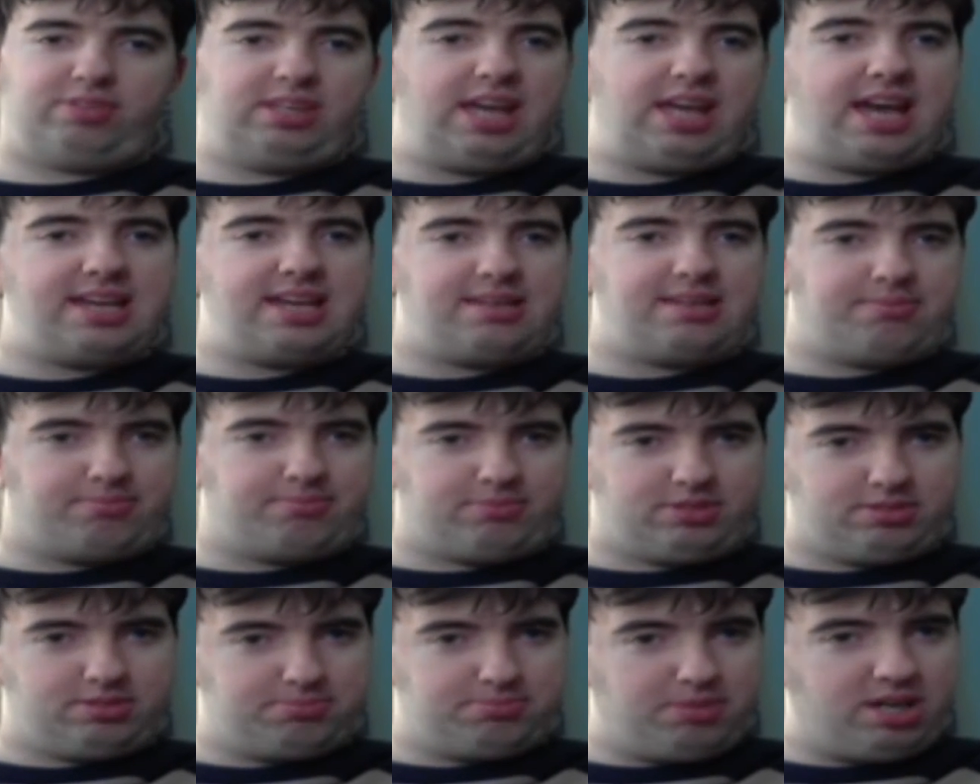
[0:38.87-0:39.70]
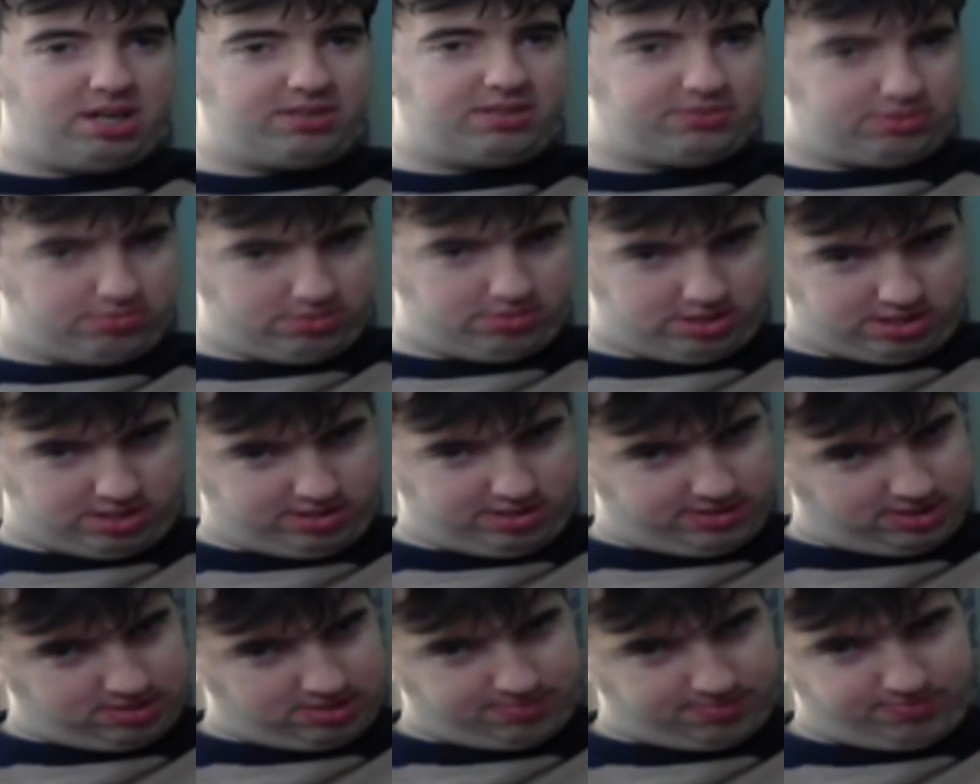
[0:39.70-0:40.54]
game that Marvel was
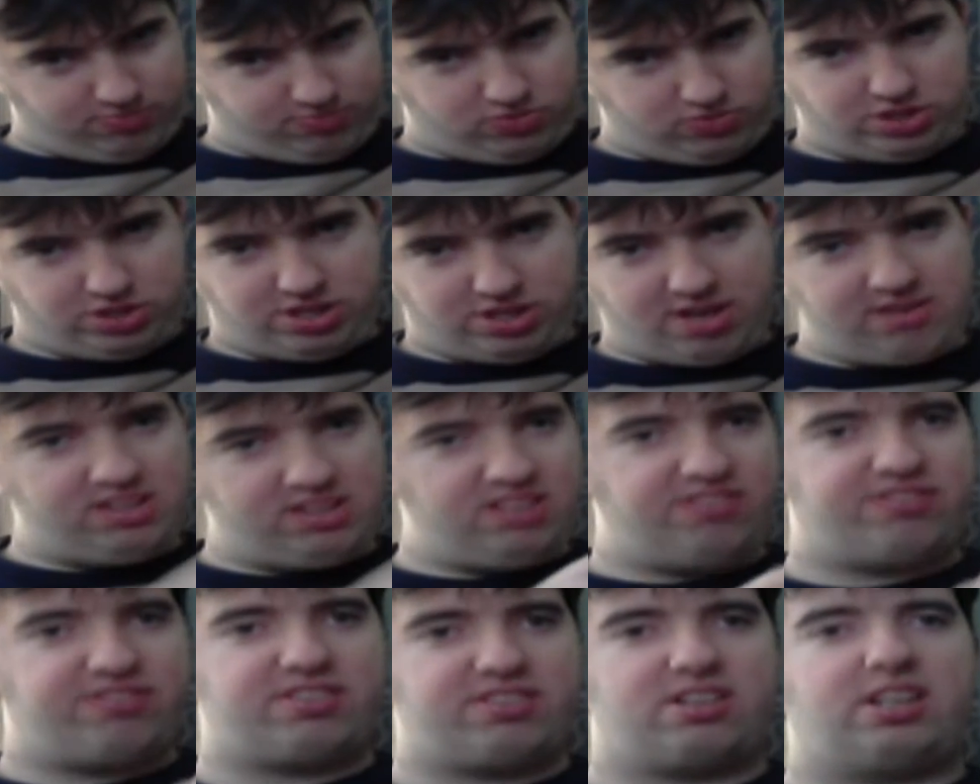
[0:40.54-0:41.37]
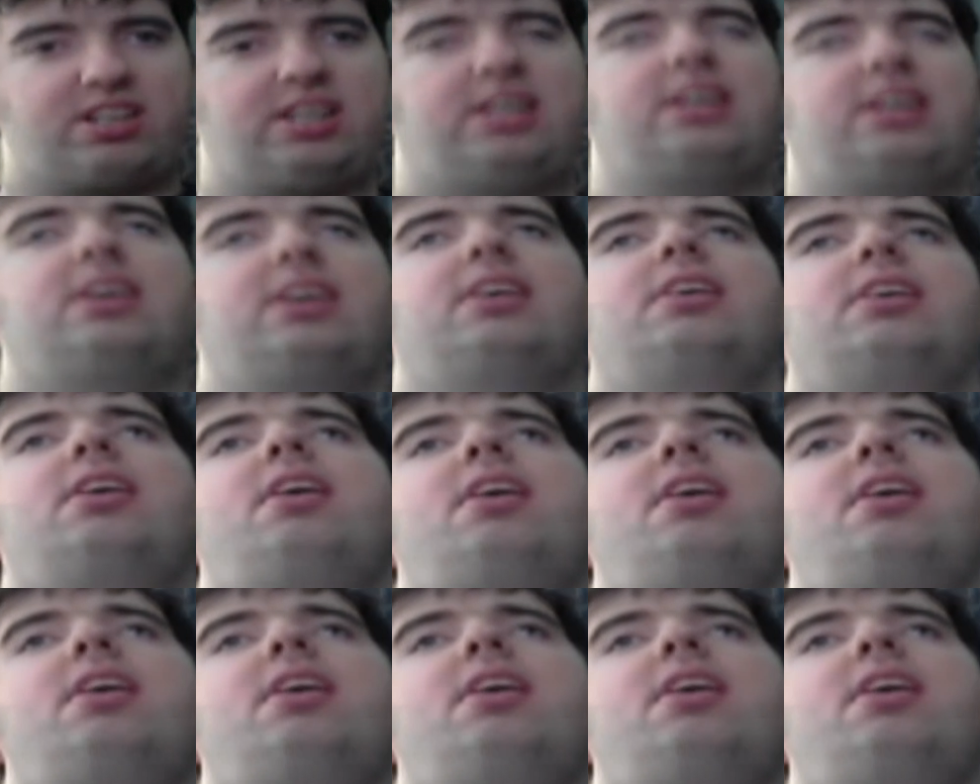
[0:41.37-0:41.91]
doing. It's totally free.